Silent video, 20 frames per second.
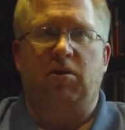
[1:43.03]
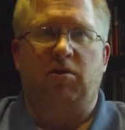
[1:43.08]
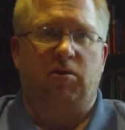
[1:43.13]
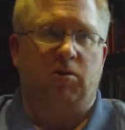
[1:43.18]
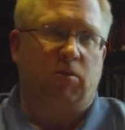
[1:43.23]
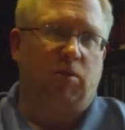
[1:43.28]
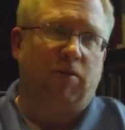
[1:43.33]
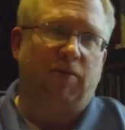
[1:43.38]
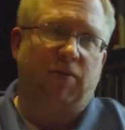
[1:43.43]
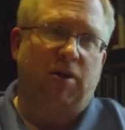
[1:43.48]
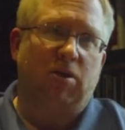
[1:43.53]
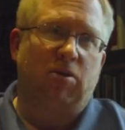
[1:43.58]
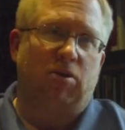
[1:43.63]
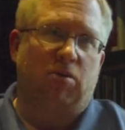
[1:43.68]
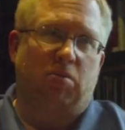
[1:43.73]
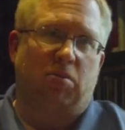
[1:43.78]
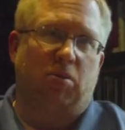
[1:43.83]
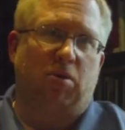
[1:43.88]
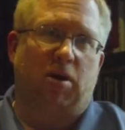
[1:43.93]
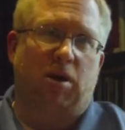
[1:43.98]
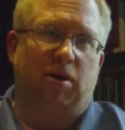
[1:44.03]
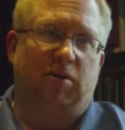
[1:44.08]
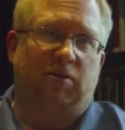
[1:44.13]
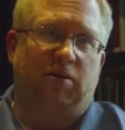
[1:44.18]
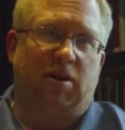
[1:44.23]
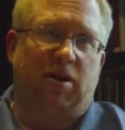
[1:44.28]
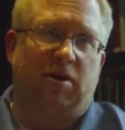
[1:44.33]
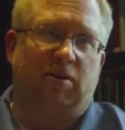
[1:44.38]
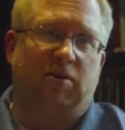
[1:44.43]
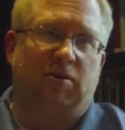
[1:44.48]
is the revision
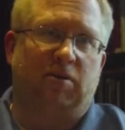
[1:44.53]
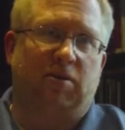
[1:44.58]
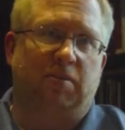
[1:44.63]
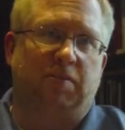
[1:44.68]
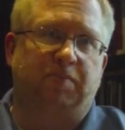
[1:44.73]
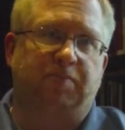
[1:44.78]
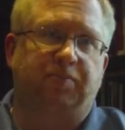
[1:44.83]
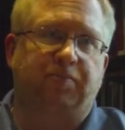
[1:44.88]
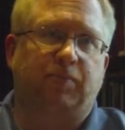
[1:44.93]
process.